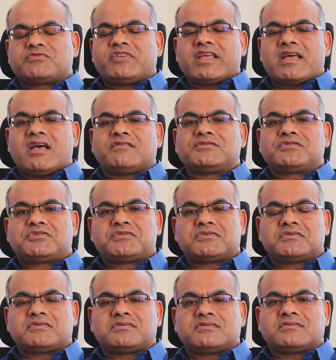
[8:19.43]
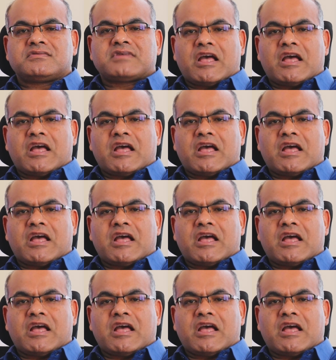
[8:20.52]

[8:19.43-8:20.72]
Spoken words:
we have to